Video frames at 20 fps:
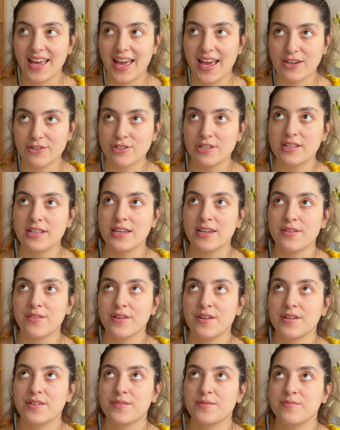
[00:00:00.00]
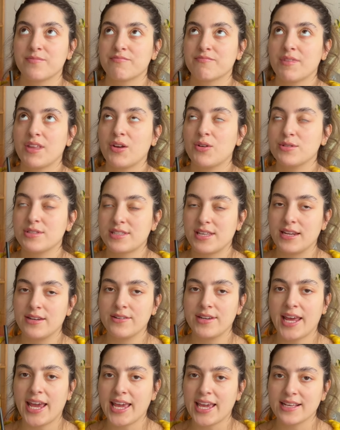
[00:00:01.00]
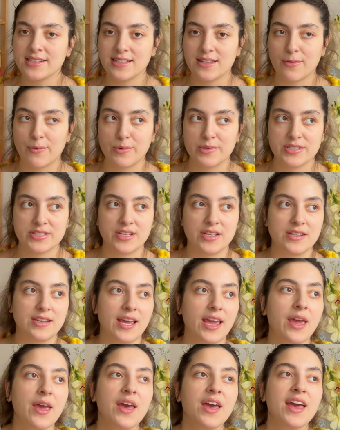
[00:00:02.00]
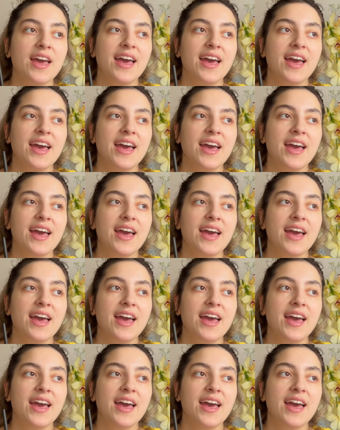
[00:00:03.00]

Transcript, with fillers: actually on Saturday, yesterday was Sunday.